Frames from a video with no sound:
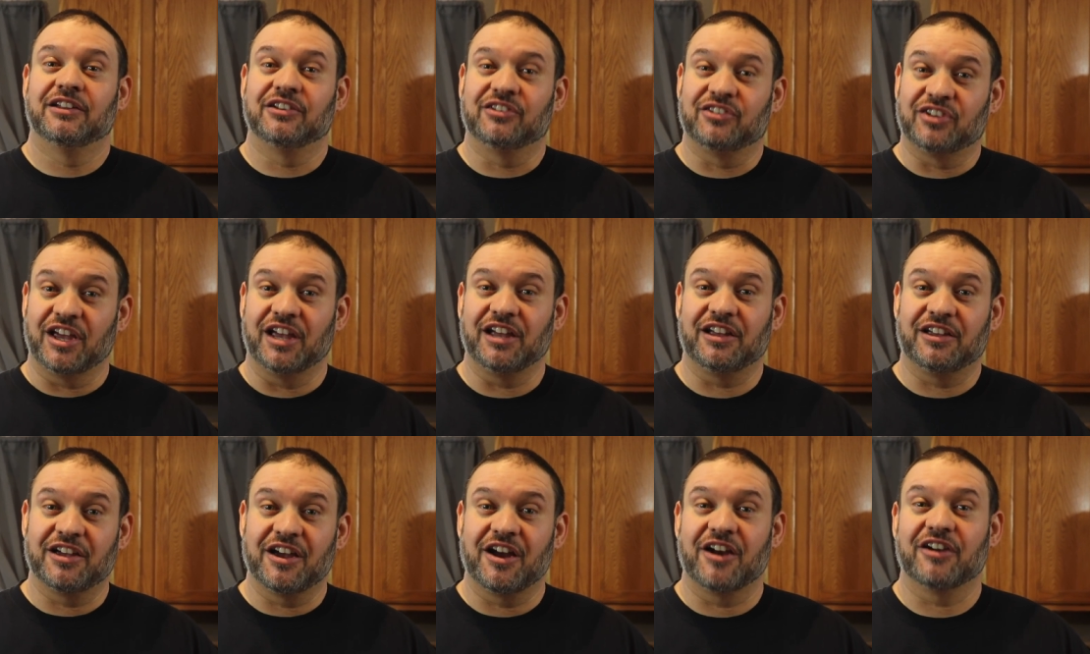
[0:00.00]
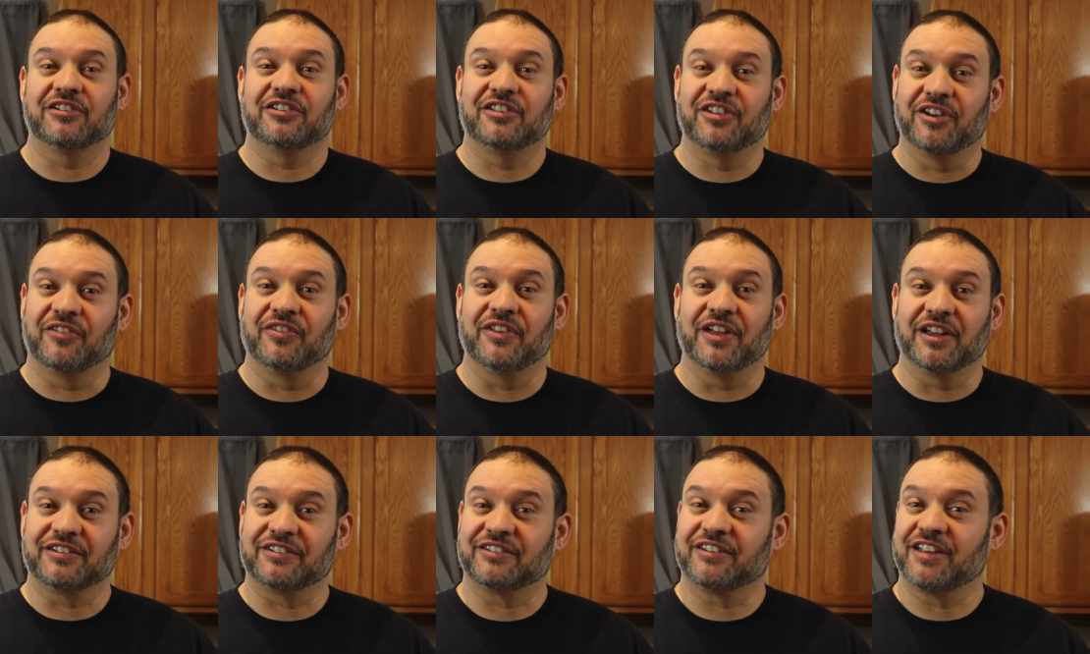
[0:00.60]
Take care till
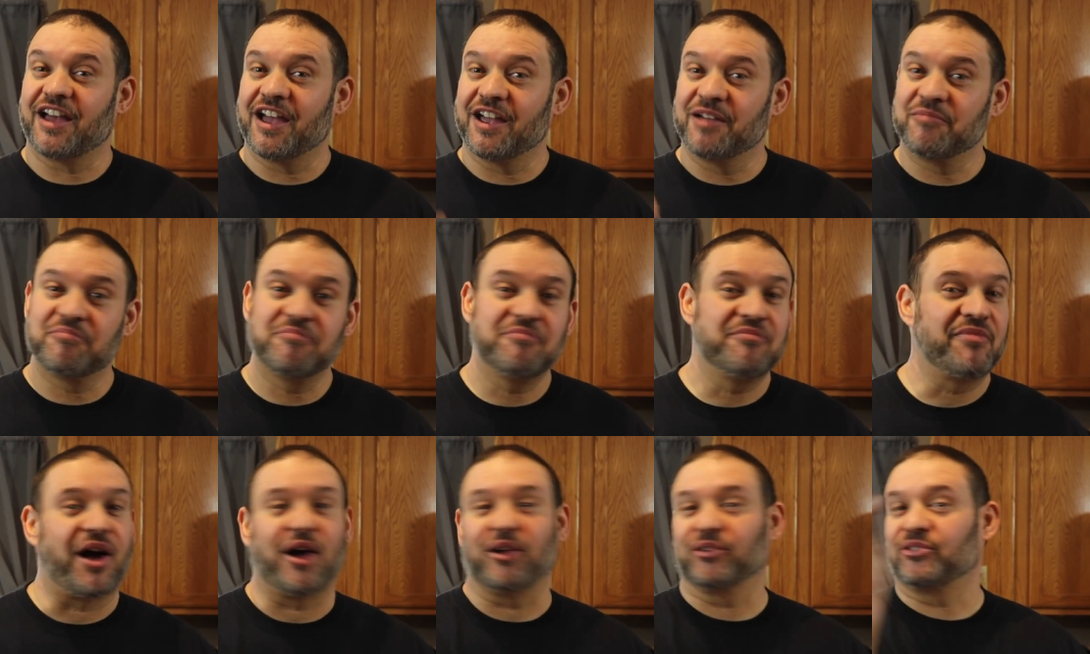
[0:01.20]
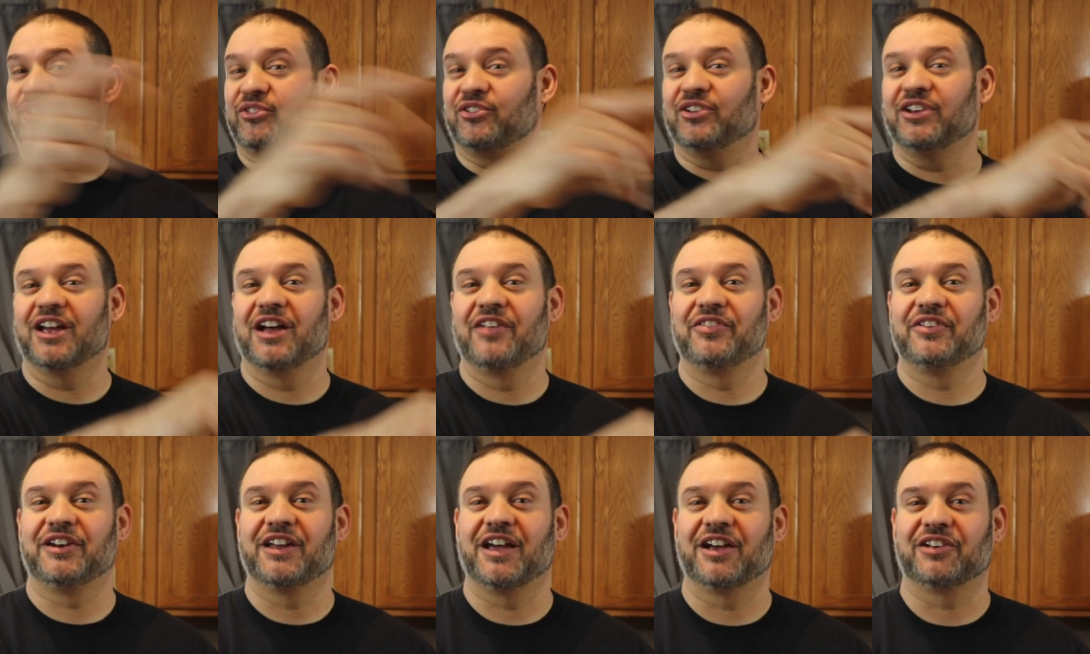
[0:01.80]
next time. I'll see you
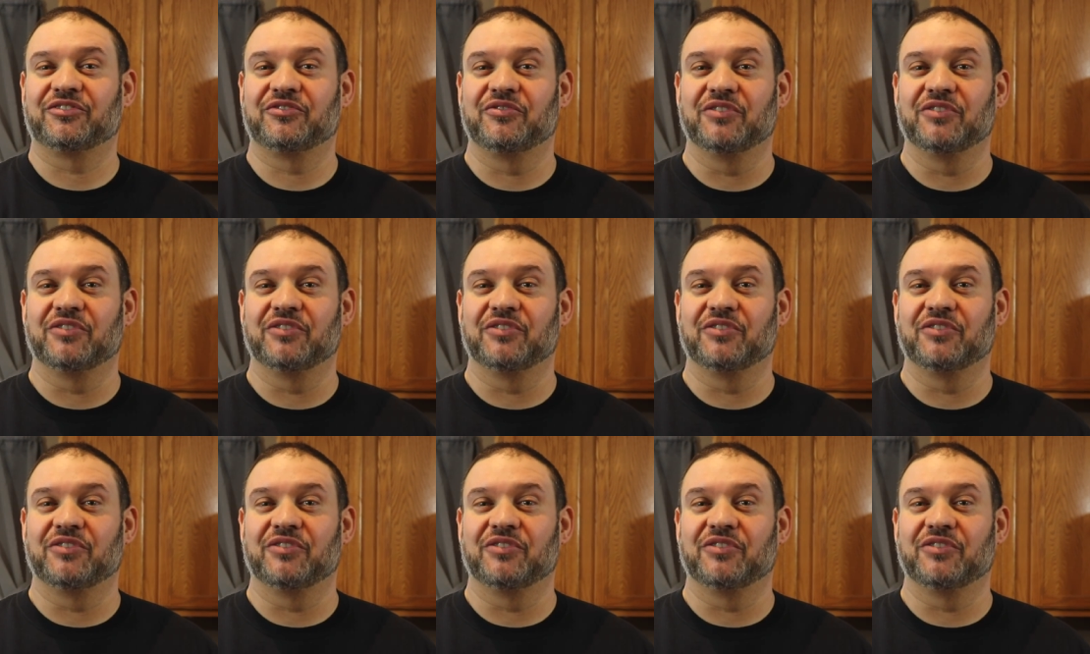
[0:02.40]
on the next